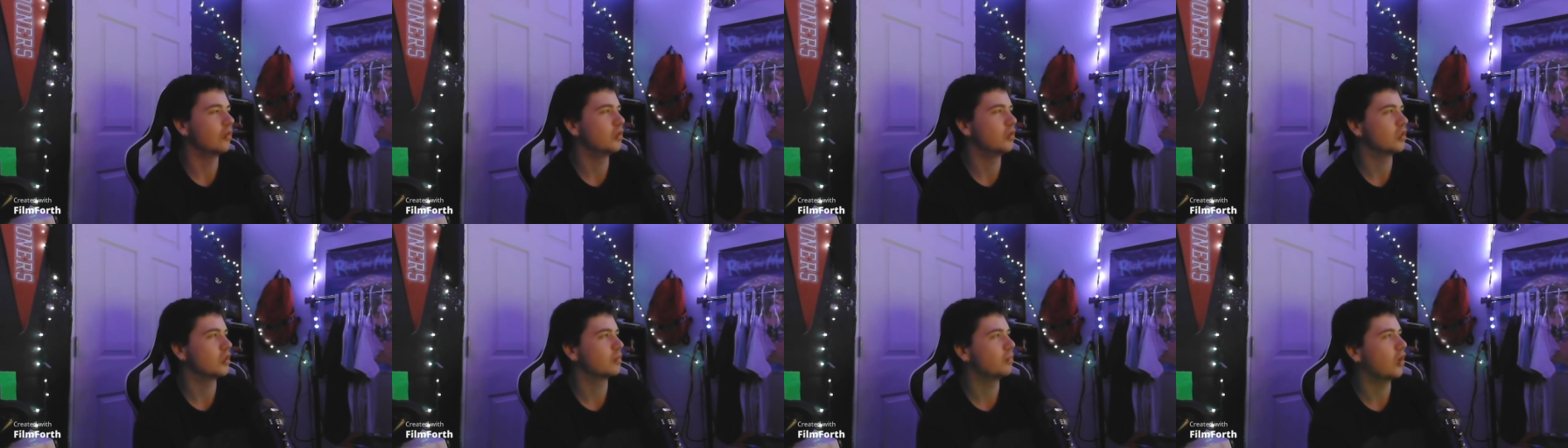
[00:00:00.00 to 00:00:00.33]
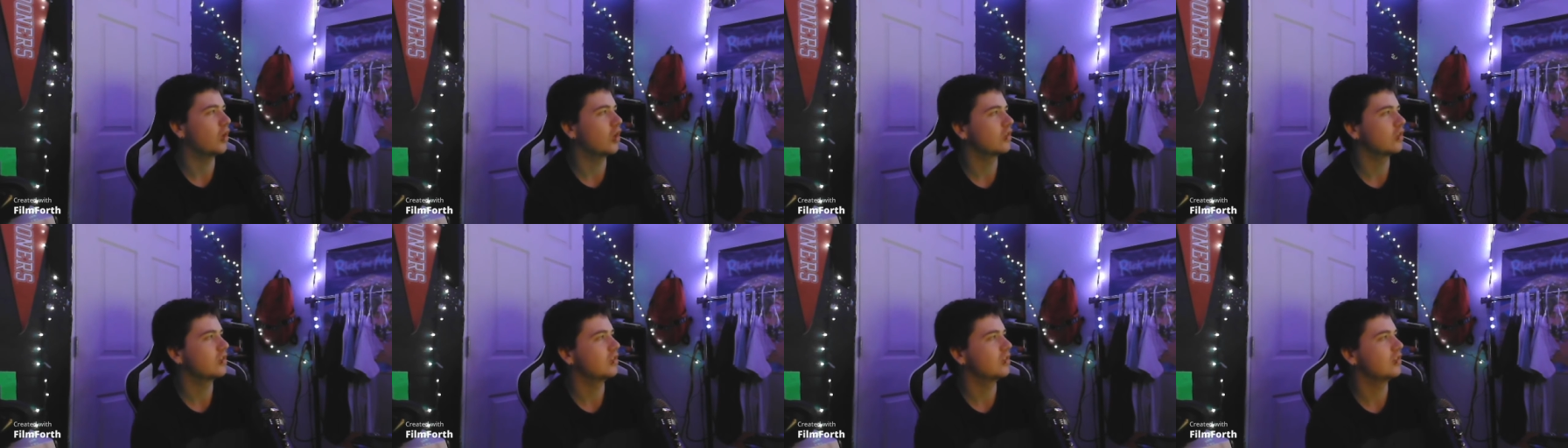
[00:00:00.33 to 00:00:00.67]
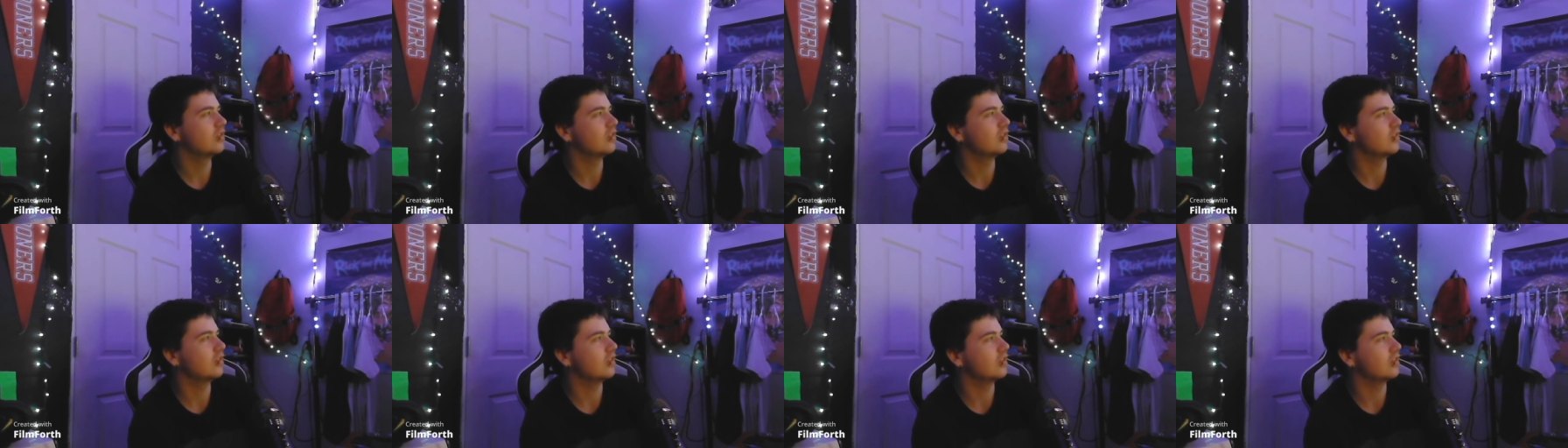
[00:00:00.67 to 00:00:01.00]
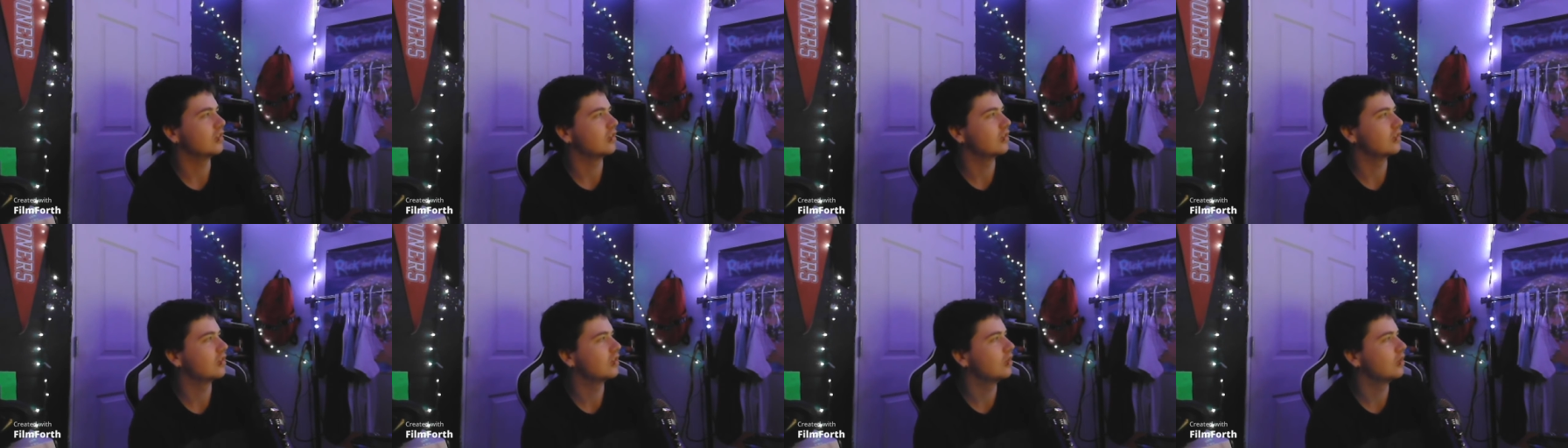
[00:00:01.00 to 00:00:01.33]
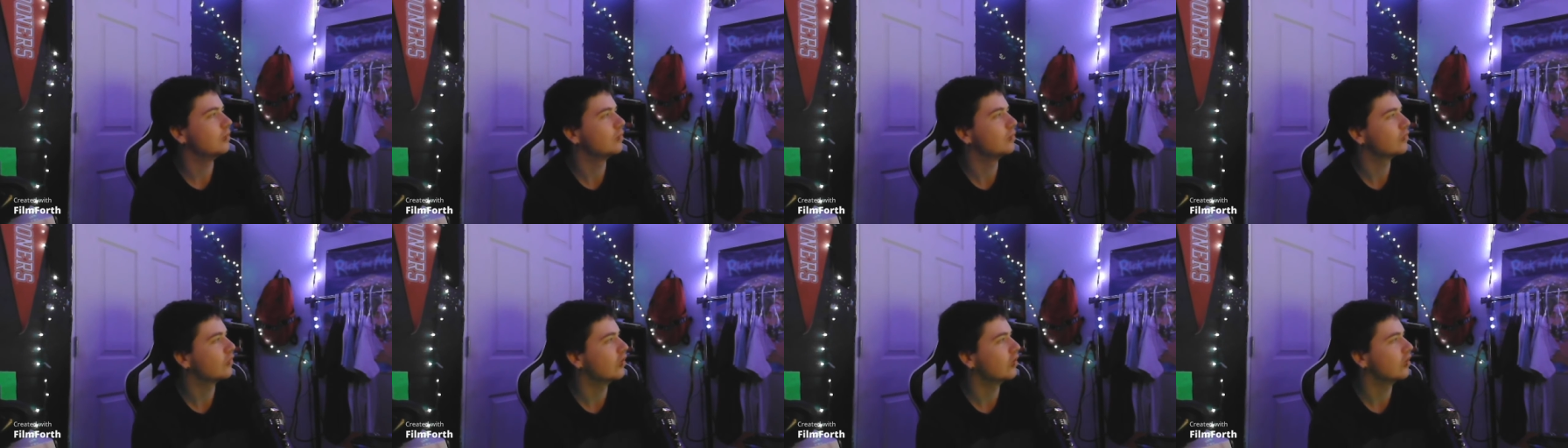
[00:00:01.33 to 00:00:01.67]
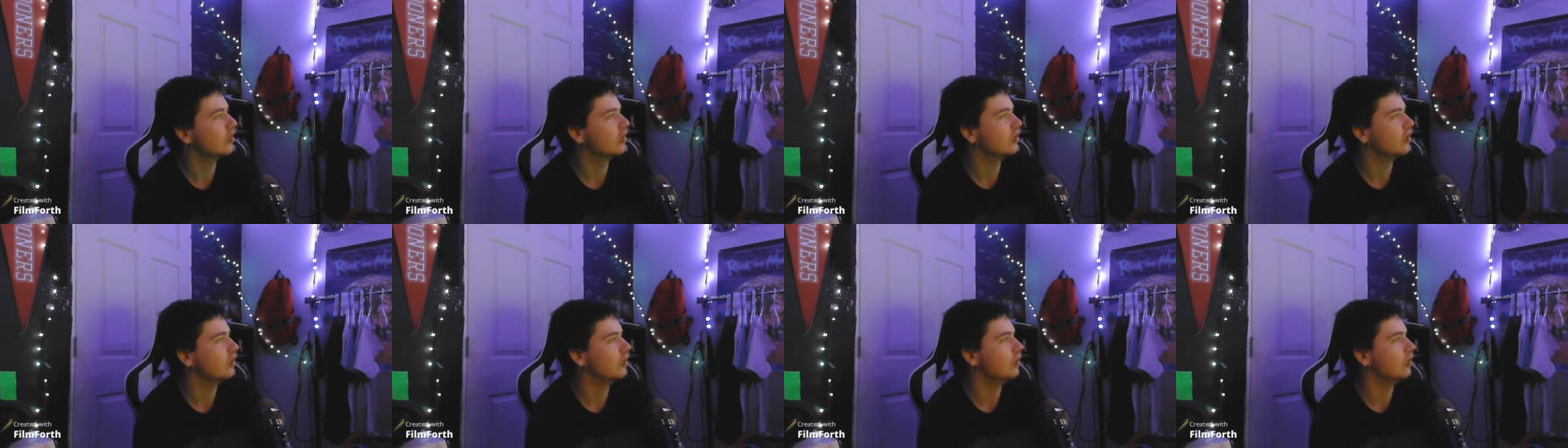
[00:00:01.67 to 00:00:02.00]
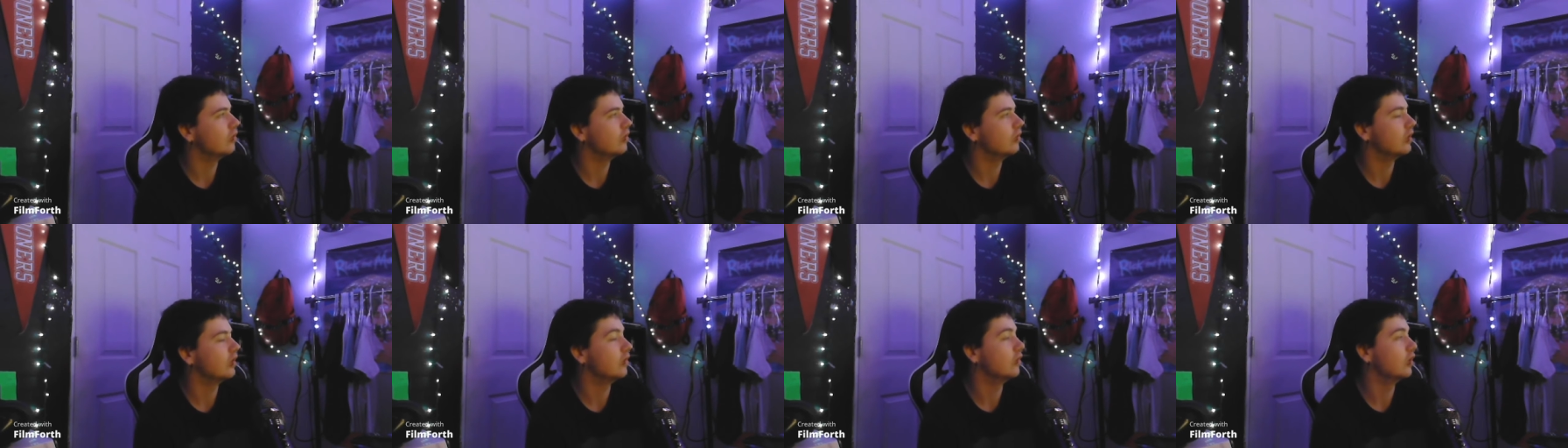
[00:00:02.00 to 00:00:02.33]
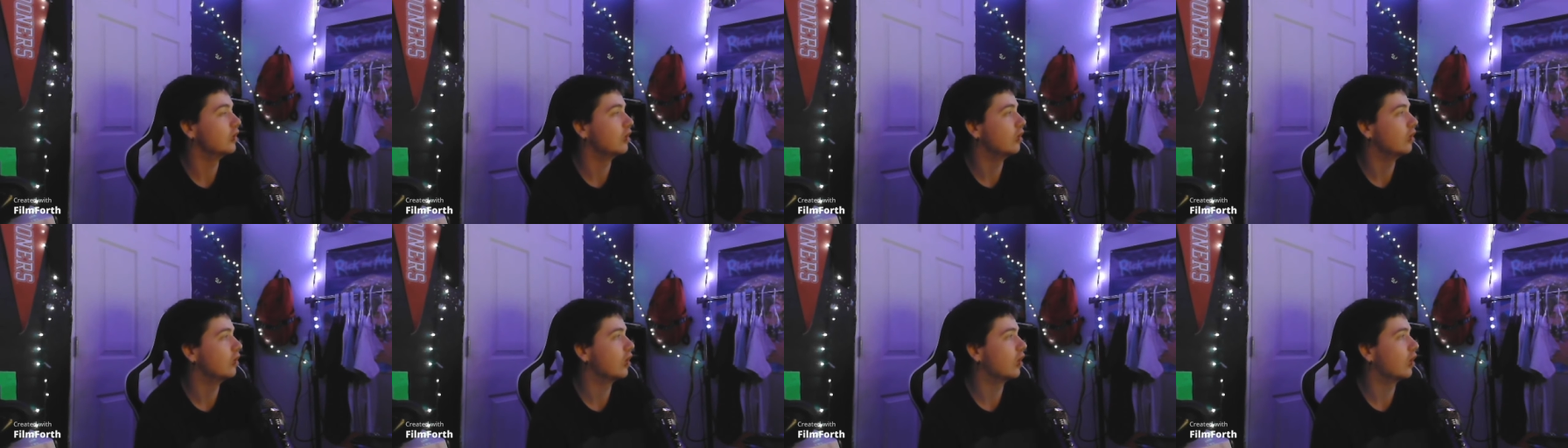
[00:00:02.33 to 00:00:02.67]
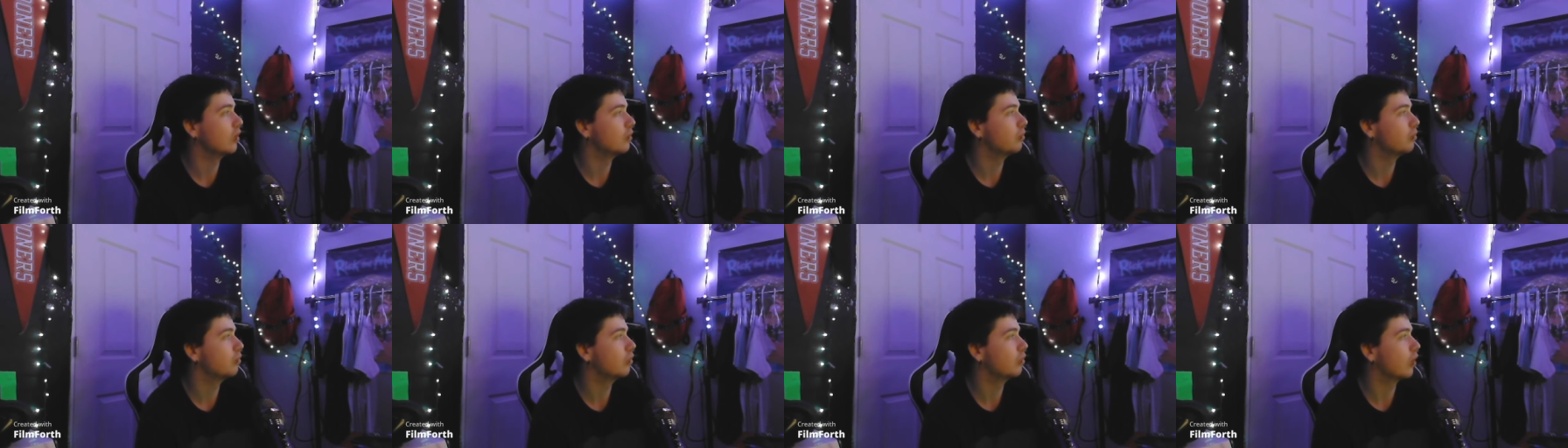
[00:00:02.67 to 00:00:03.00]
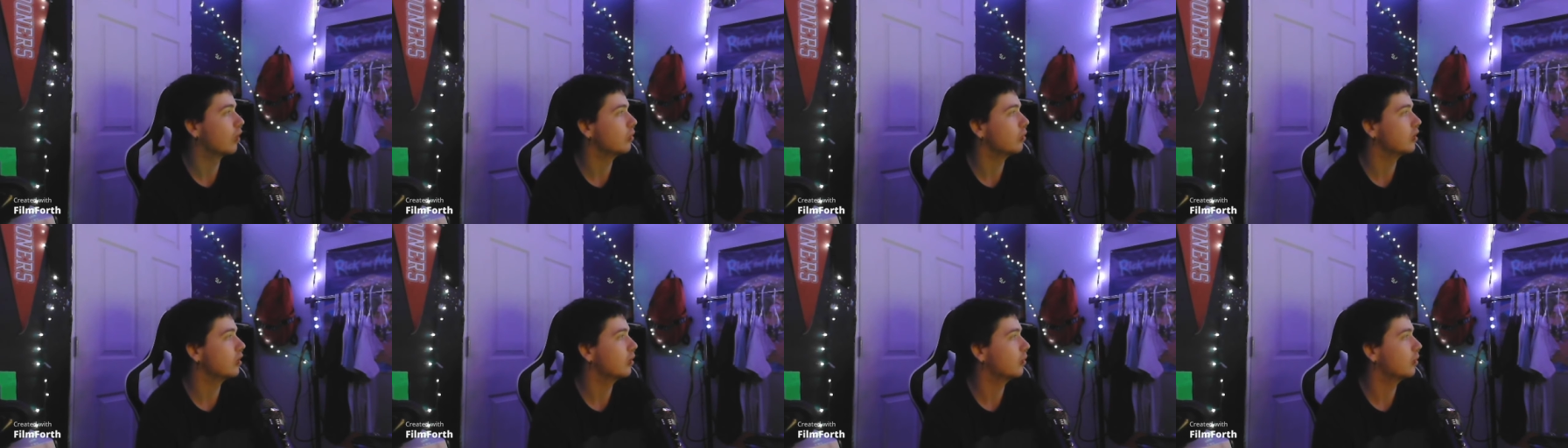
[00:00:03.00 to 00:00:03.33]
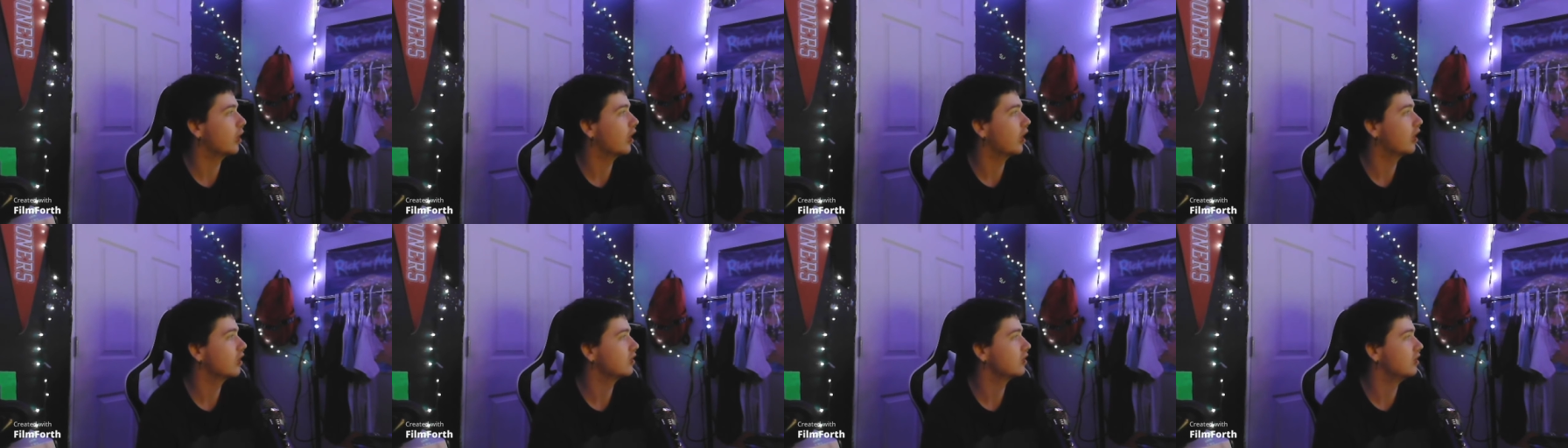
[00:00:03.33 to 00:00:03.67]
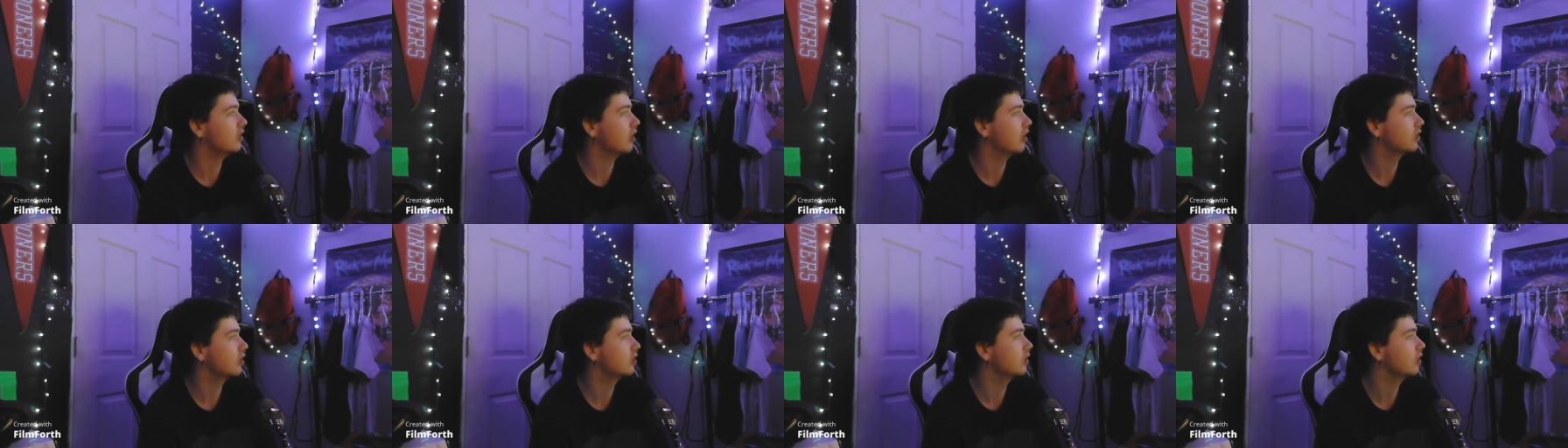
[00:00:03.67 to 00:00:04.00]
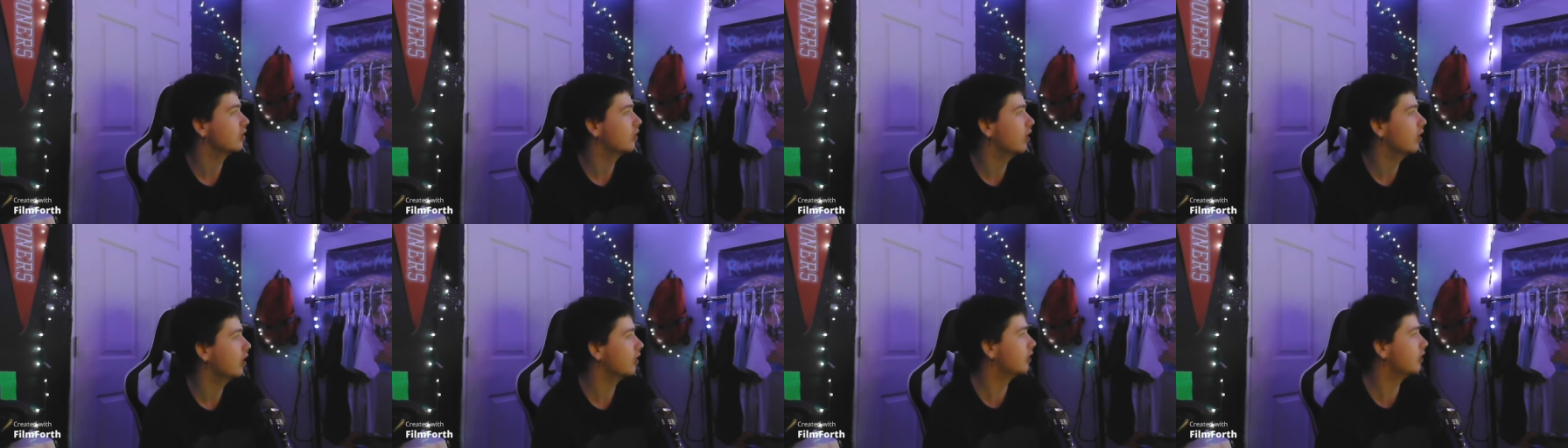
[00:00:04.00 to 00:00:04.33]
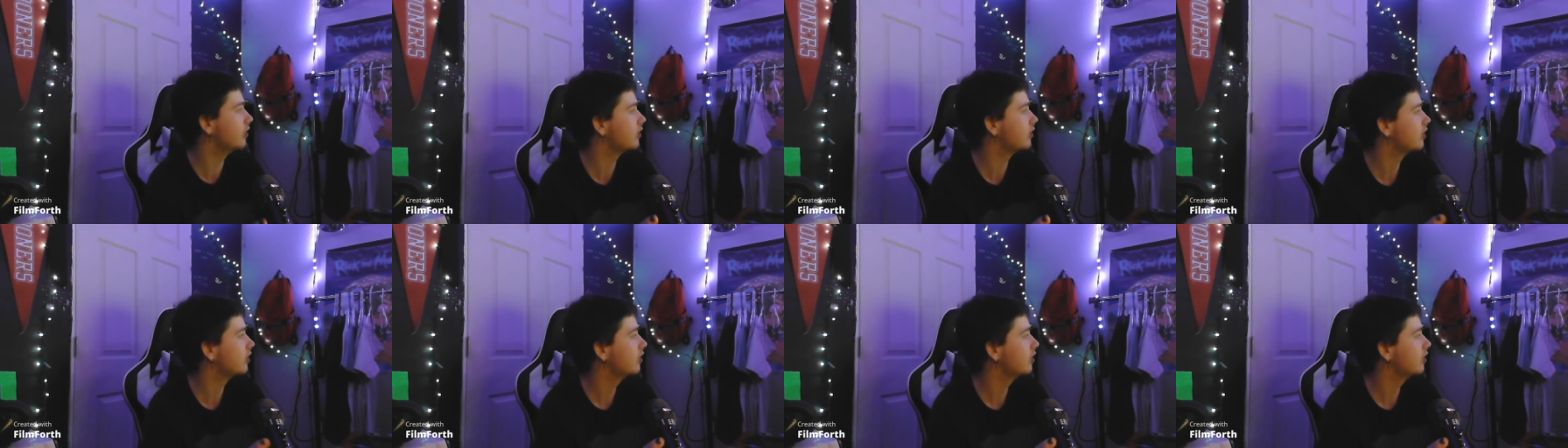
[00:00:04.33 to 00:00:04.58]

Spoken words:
Just boxing, it seems fun to do, even though I'd probably get my ass knocked to the ground.